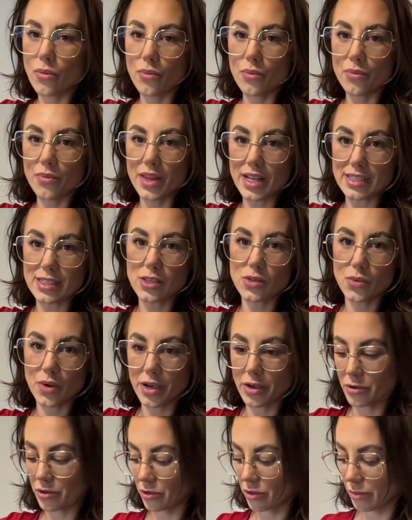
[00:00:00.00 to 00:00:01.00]
This is why
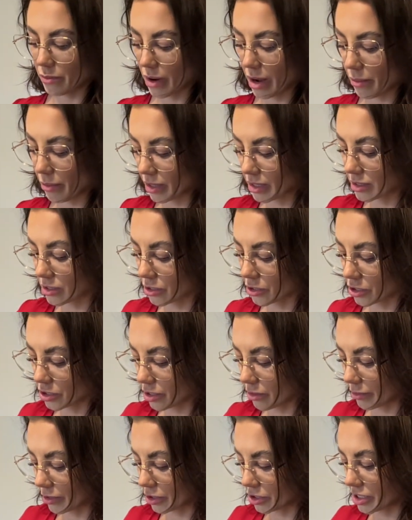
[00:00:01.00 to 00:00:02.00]
you do them right, because they're so
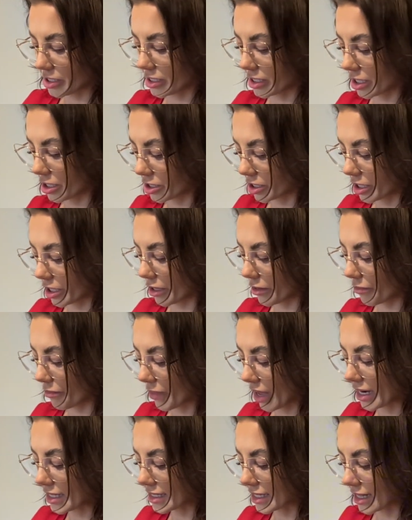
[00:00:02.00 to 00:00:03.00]
much easier to do.
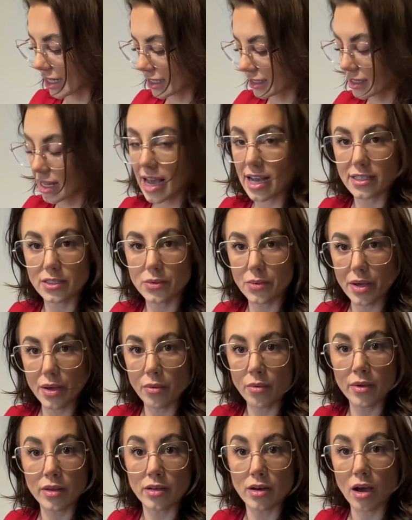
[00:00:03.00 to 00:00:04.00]
I did this last week
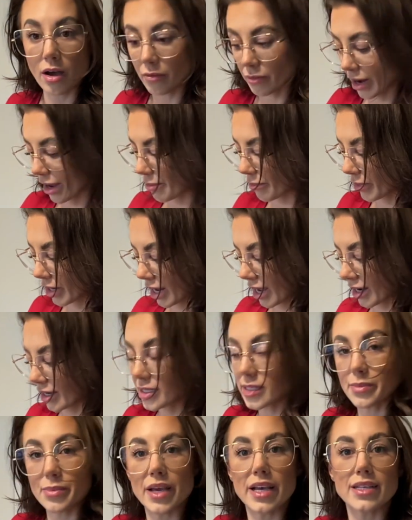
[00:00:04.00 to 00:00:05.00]
with not ripe
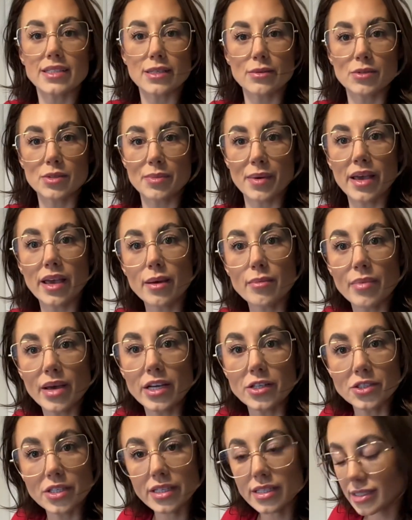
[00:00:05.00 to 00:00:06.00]
bananas because I was being
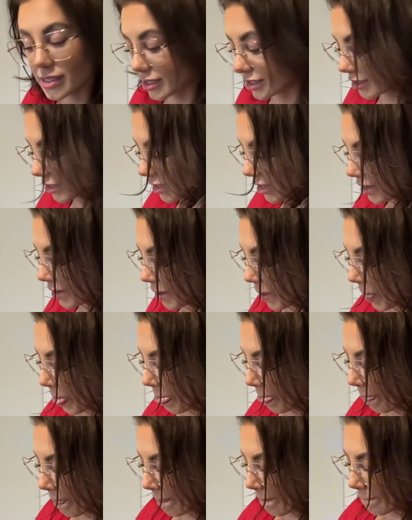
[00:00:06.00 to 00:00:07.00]
impatient.
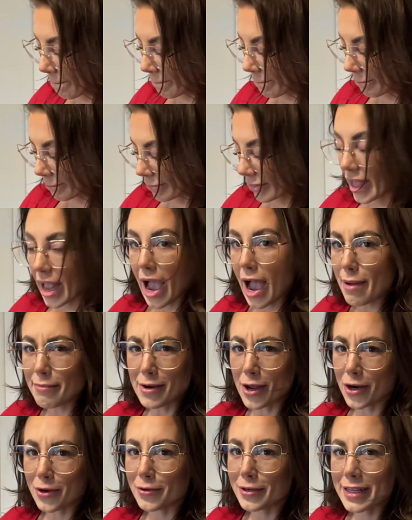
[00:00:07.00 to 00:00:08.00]
I'm
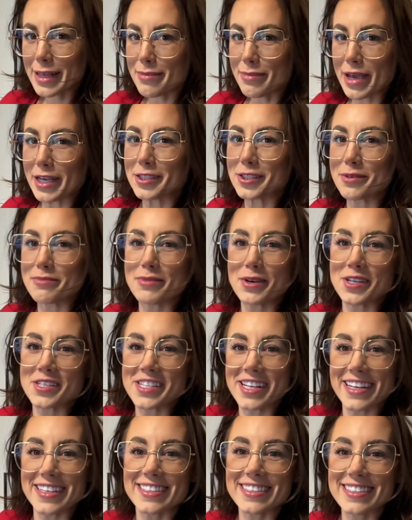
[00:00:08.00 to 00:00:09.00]
not a really patient
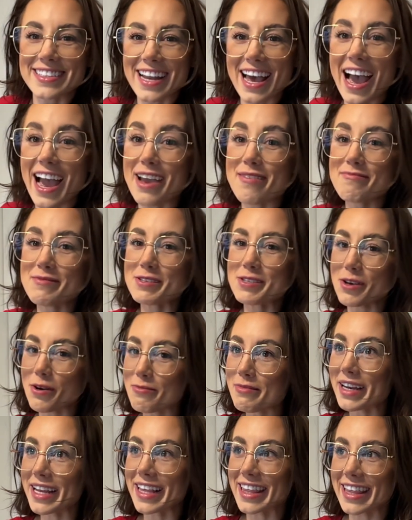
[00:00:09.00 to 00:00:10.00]
person. I'm so
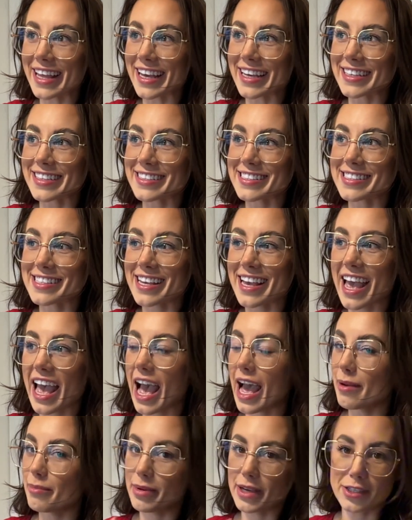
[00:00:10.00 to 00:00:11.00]
many things,
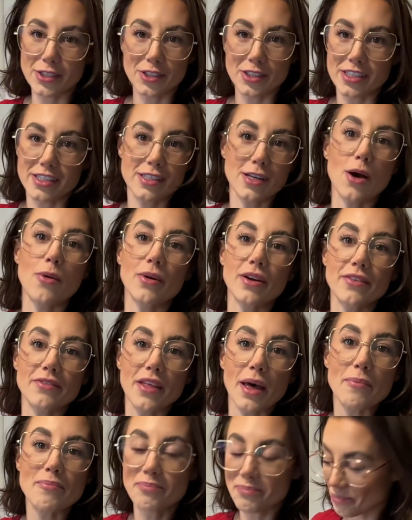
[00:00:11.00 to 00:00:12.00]
and patient is not one of them.